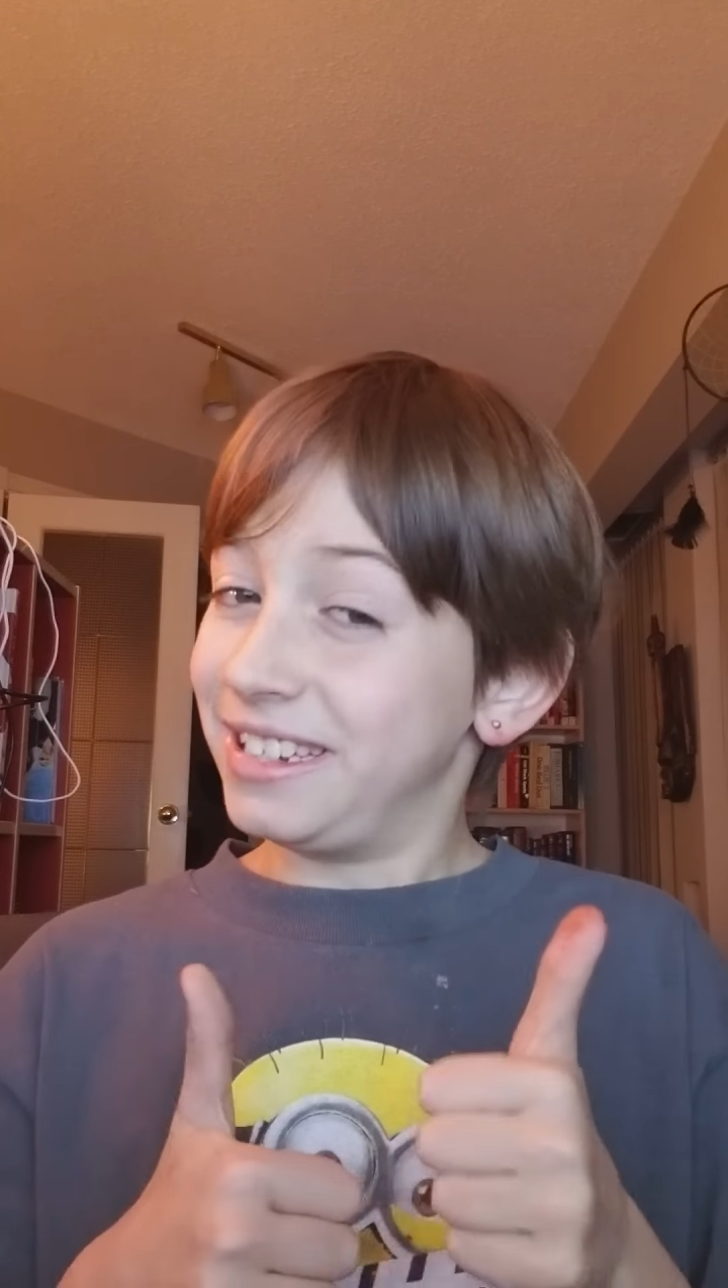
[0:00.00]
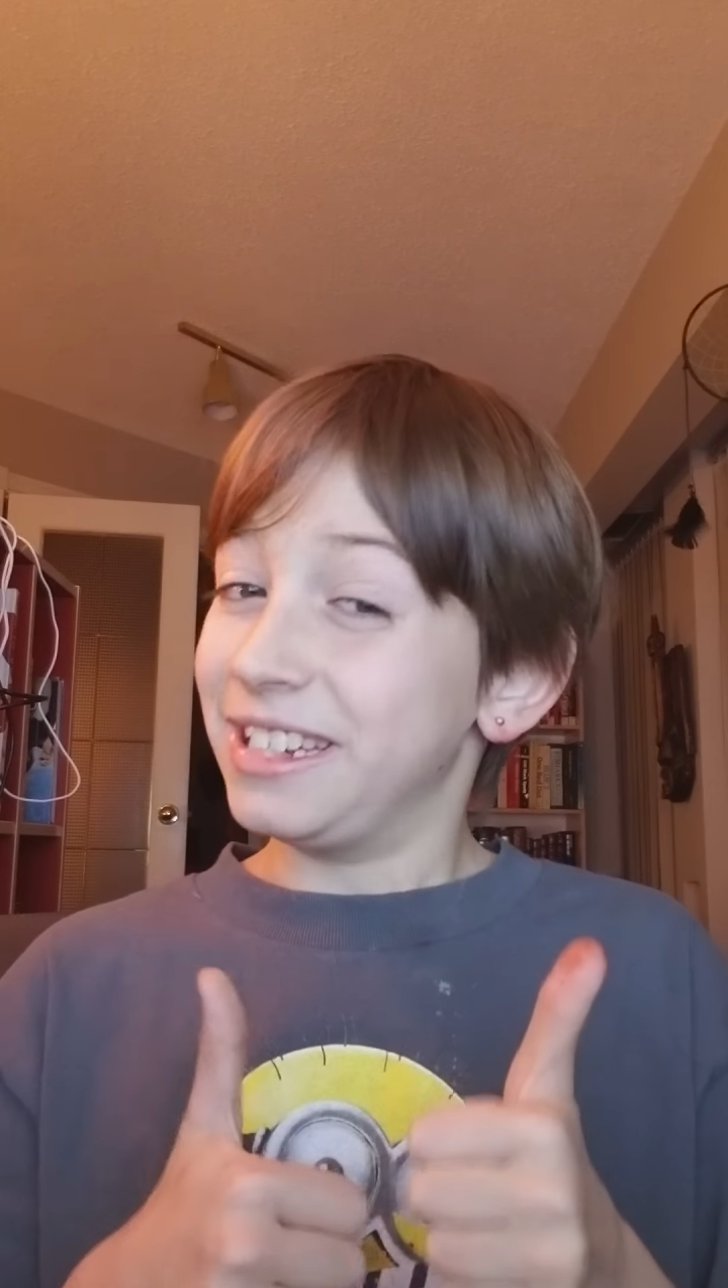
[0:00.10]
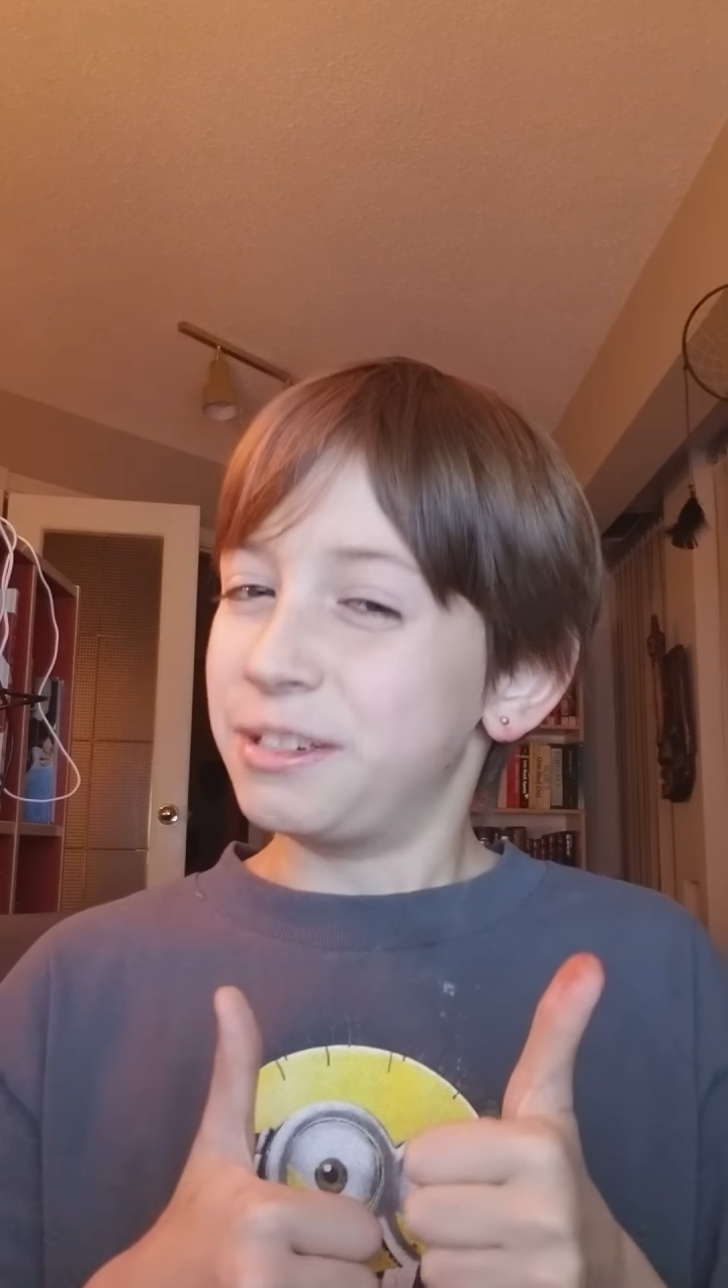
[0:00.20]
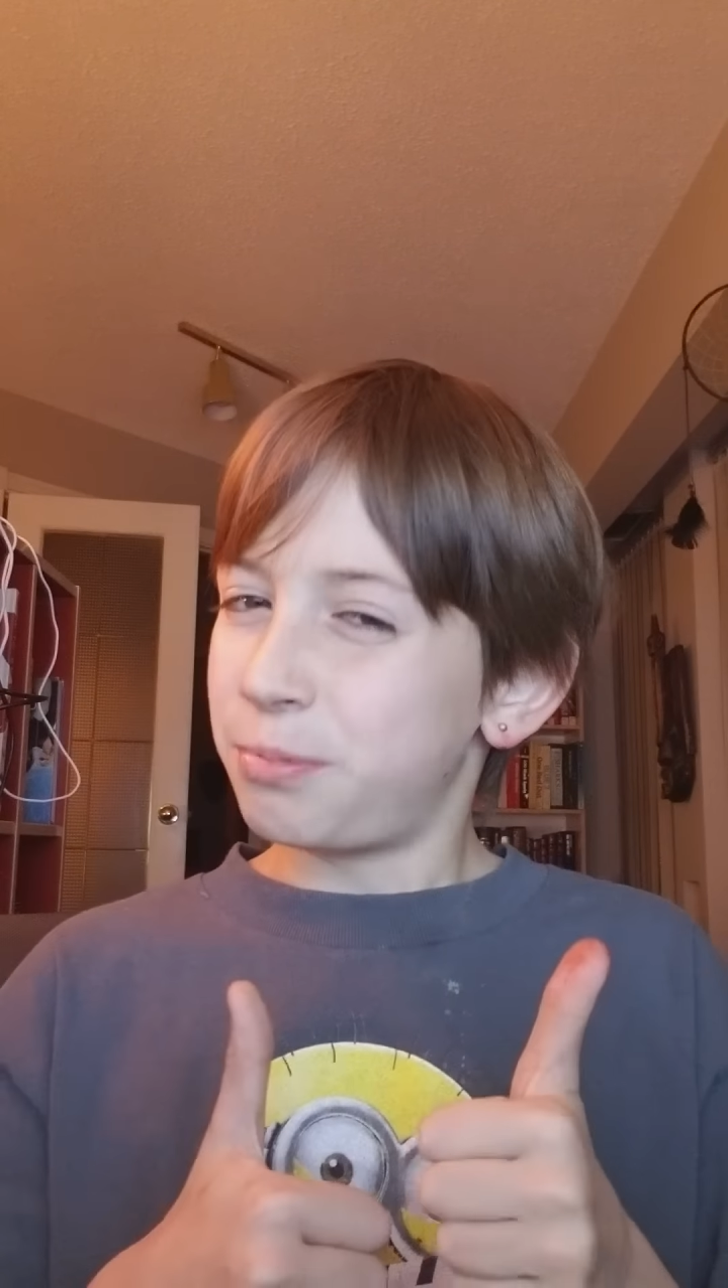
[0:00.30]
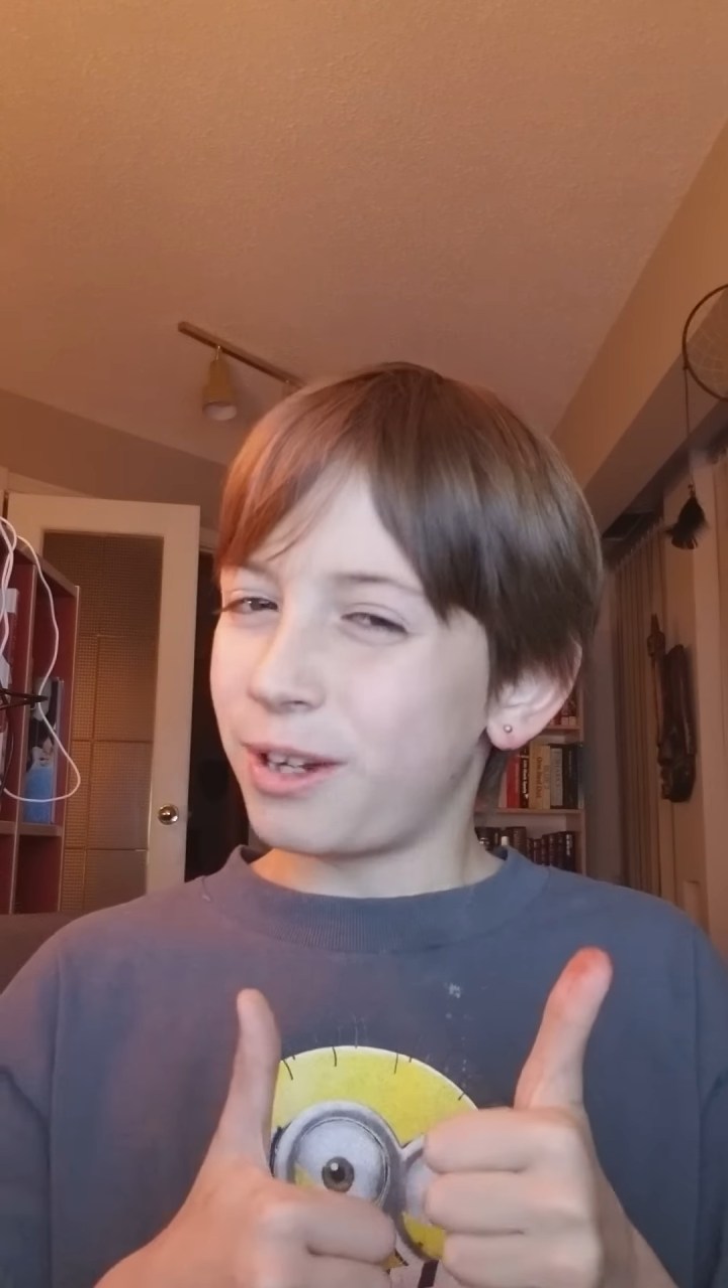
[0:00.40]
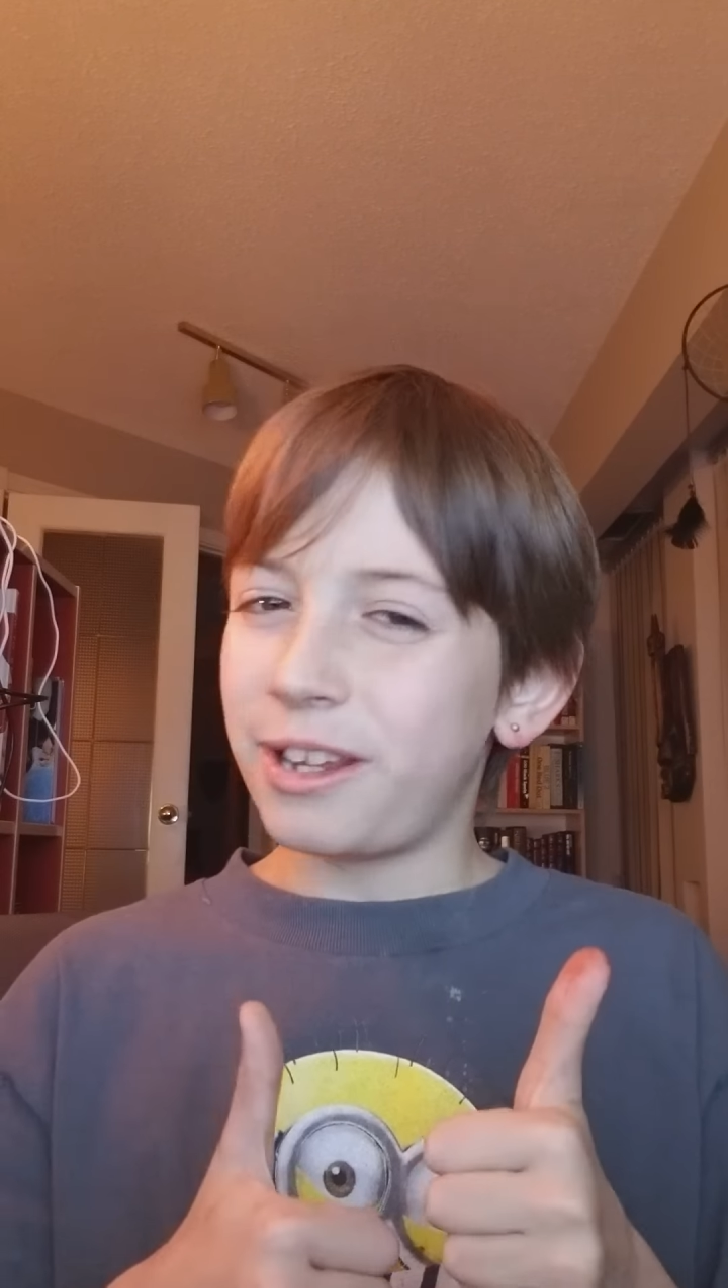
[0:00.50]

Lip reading: It's pretty